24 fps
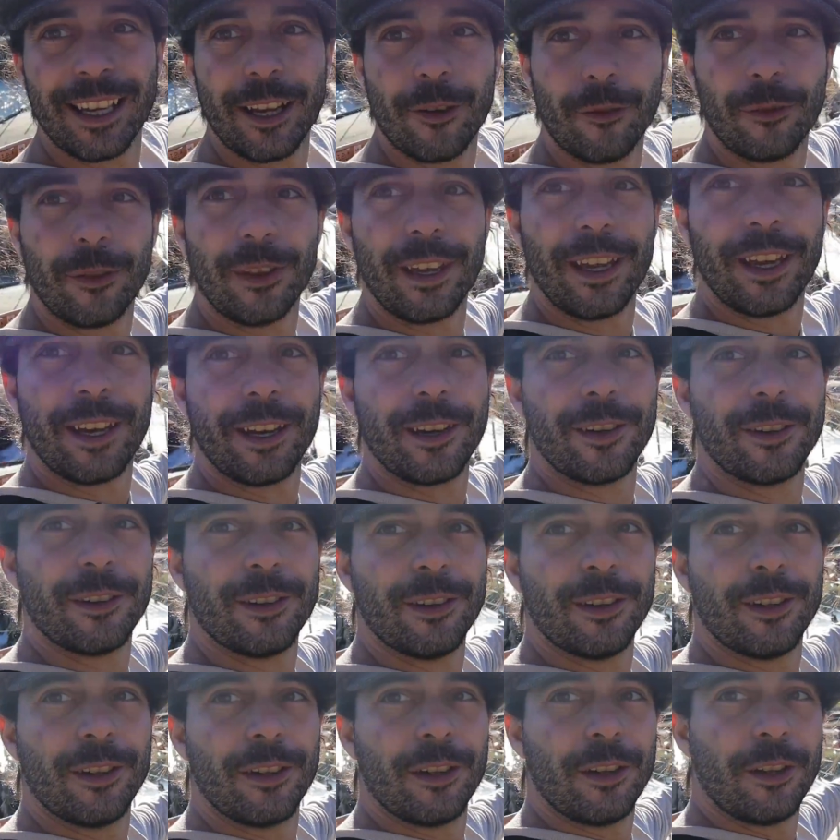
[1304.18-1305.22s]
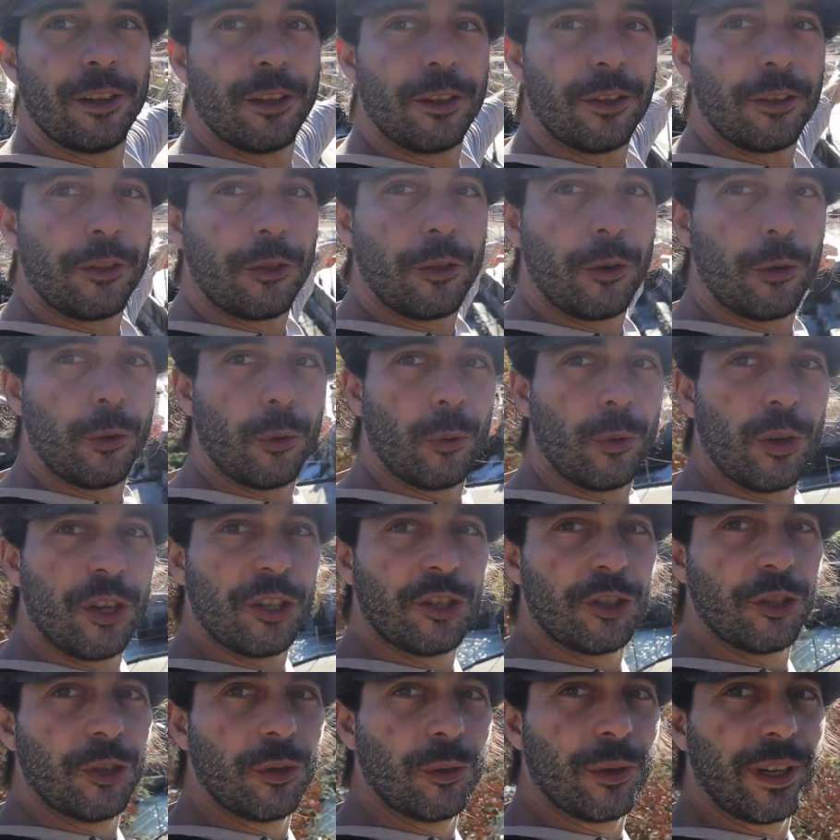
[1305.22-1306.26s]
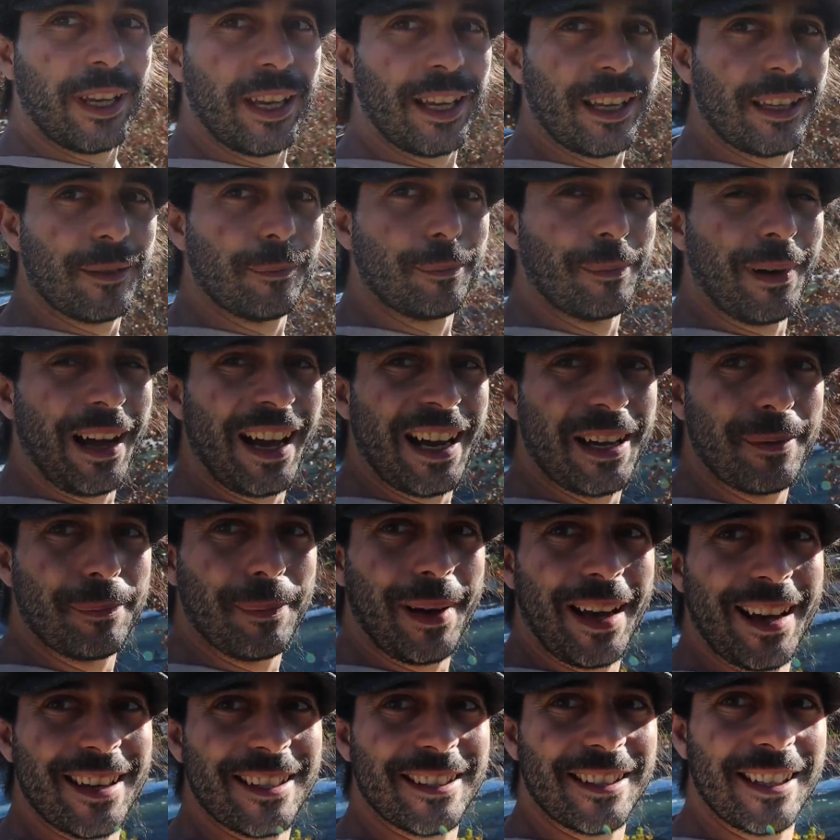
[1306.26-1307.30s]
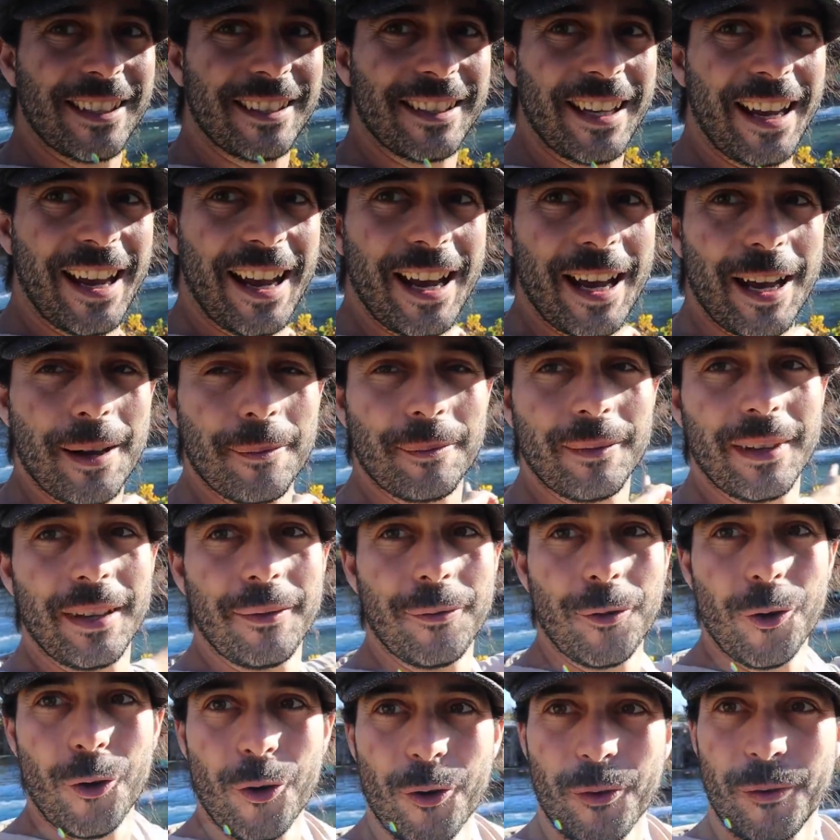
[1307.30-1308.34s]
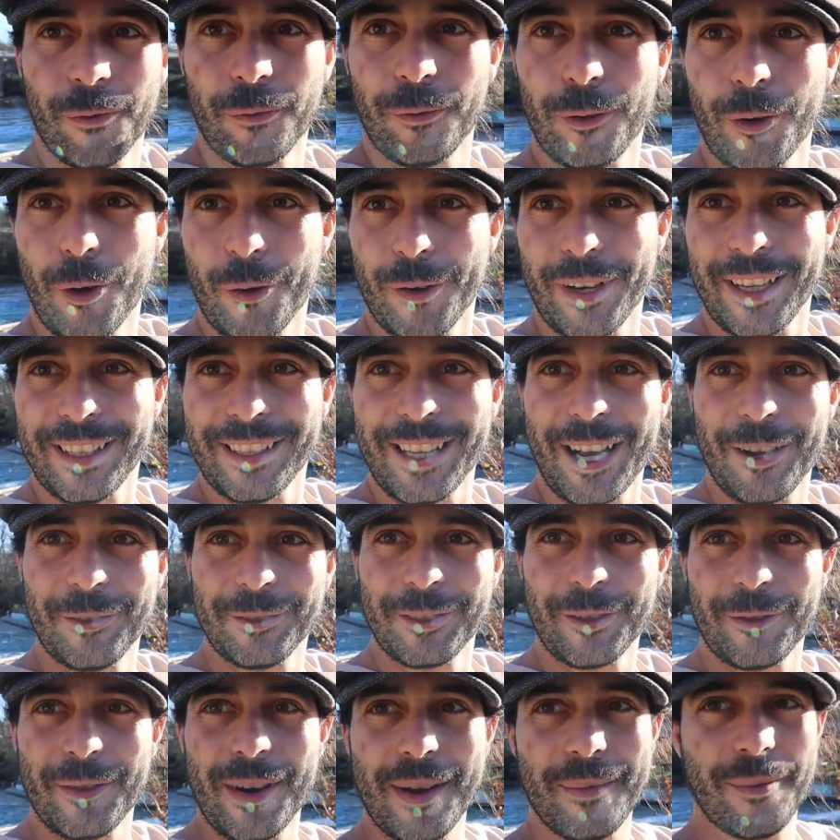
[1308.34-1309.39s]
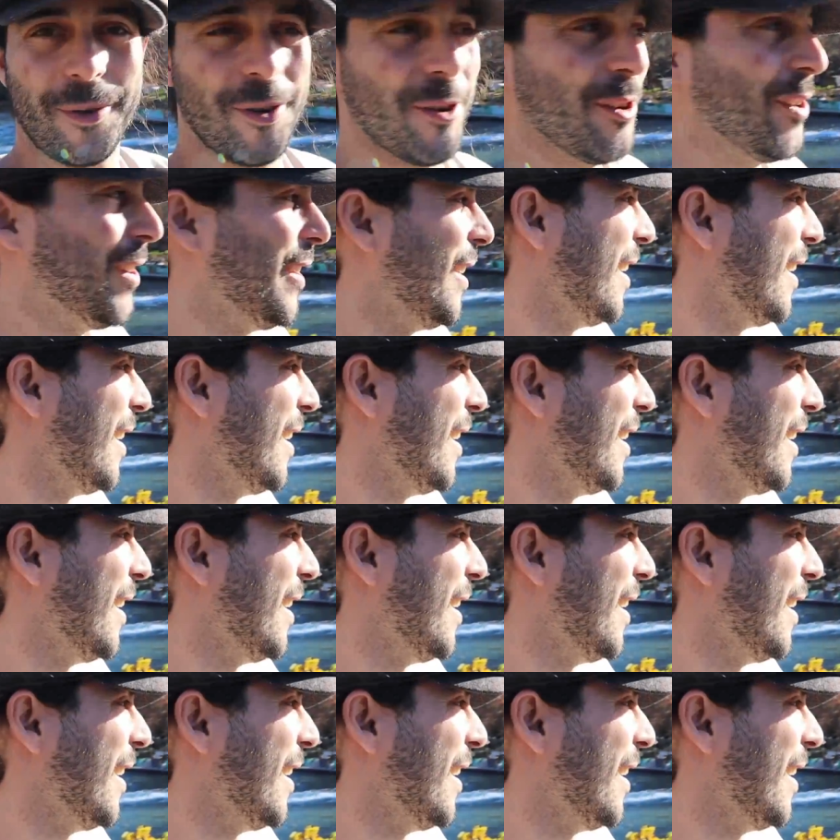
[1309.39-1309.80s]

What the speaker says: down there through which you can bypass the dam if you're floating down the river.